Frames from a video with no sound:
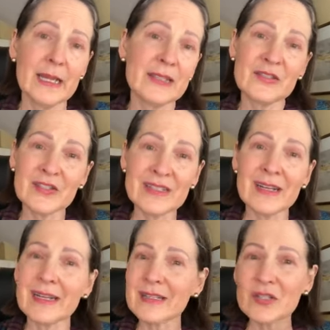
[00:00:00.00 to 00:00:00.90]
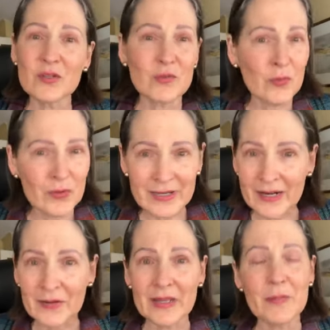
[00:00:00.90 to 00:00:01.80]
It's just an
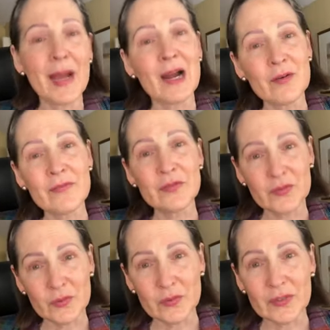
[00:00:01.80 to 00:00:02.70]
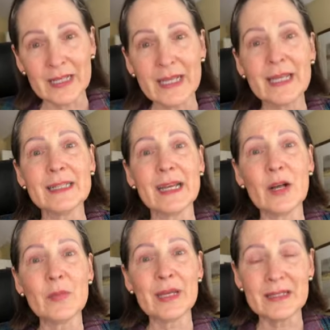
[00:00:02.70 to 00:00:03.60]
extraordinarily powerful tool to
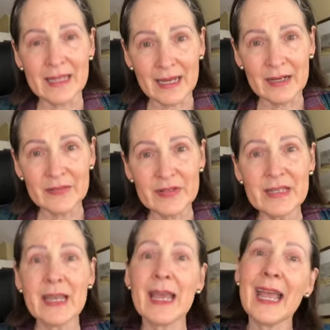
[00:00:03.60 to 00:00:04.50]
help executives